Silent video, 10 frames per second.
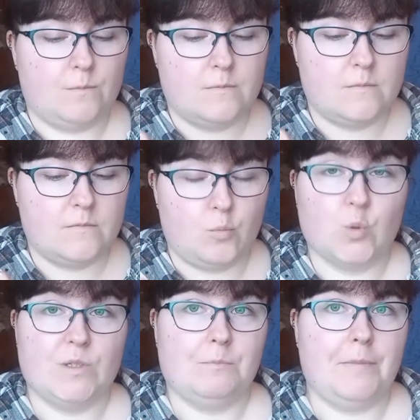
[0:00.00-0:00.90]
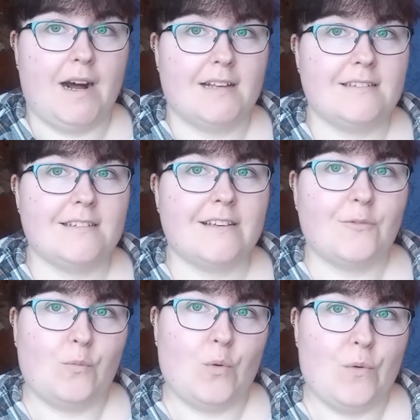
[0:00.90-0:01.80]
wooden busk
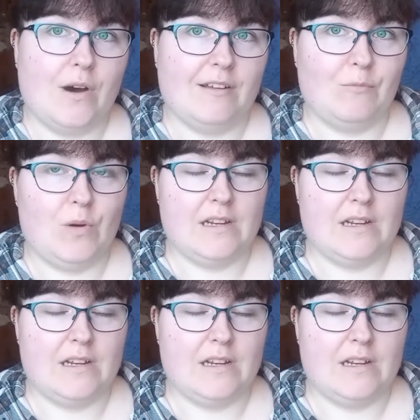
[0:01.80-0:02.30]
one with